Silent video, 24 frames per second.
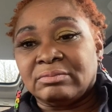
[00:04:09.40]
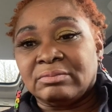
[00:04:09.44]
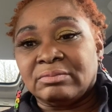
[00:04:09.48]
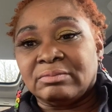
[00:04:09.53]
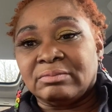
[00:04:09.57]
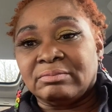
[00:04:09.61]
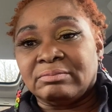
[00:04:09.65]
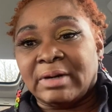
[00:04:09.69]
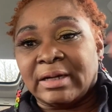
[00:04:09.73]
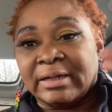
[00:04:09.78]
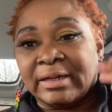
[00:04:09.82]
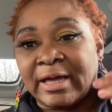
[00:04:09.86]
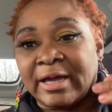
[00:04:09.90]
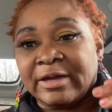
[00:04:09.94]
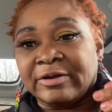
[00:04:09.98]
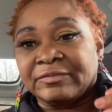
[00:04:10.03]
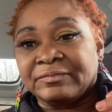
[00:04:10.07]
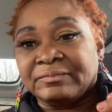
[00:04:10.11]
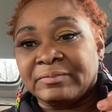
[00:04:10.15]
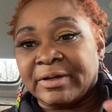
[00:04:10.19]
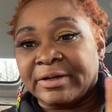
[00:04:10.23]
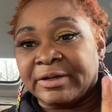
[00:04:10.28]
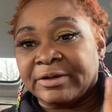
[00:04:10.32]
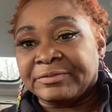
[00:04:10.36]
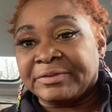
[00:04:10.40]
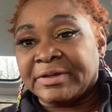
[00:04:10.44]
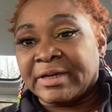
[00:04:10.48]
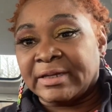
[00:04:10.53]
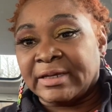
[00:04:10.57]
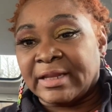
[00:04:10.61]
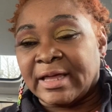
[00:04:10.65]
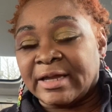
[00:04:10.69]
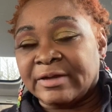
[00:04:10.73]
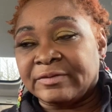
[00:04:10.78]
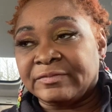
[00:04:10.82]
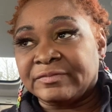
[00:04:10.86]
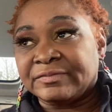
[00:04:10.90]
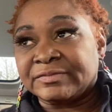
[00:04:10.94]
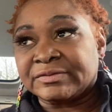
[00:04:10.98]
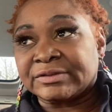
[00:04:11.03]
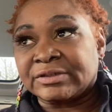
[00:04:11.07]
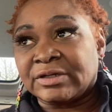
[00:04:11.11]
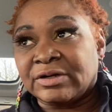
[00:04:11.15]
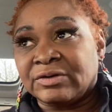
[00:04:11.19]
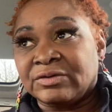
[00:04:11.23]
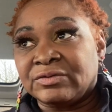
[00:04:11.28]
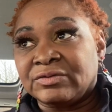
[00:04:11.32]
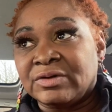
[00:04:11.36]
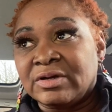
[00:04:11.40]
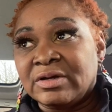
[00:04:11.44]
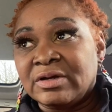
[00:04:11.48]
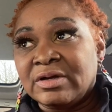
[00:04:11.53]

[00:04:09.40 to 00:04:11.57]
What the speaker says: life, my everyday life. So